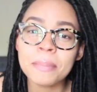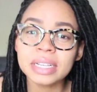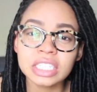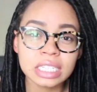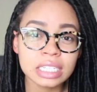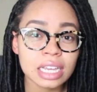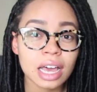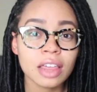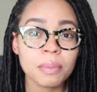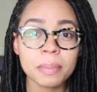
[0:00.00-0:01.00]
I mentioned
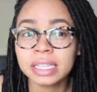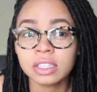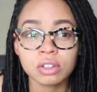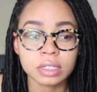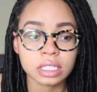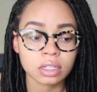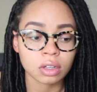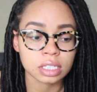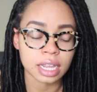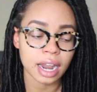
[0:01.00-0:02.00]
the mental
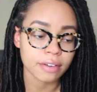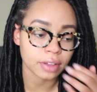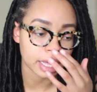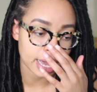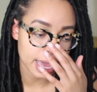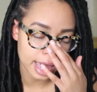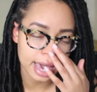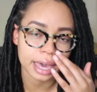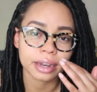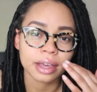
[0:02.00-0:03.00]
results that I felt like I
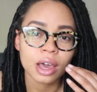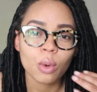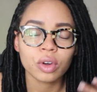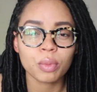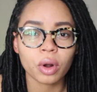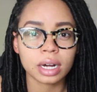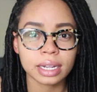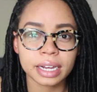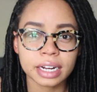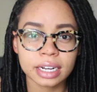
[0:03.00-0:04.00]
had, with more
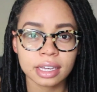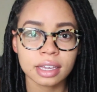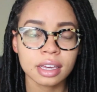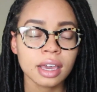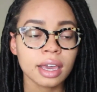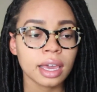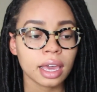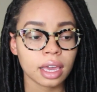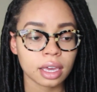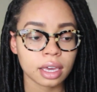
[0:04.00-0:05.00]
clarity
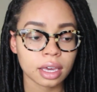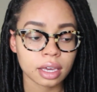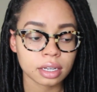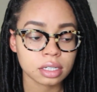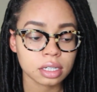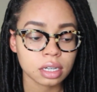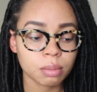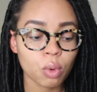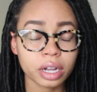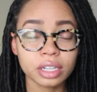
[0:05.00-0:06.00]
and
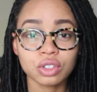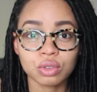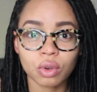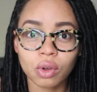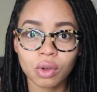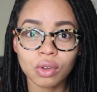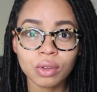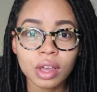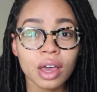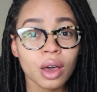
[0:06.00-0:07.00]
more control
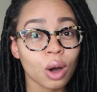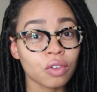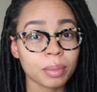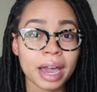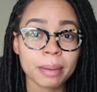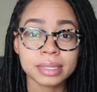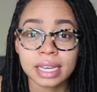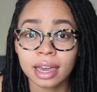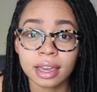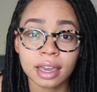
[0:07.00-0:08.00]
over my
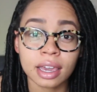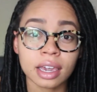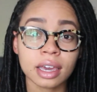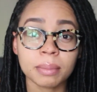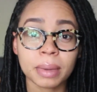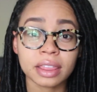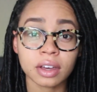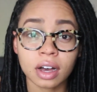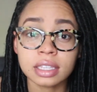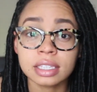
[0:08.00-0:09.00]
appetite and my
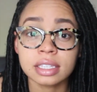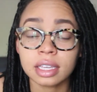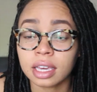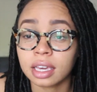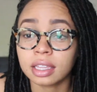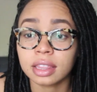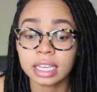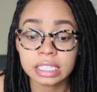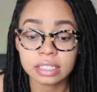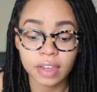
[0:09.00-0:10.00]
thoughts and
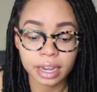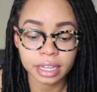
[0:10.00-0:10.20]
things of that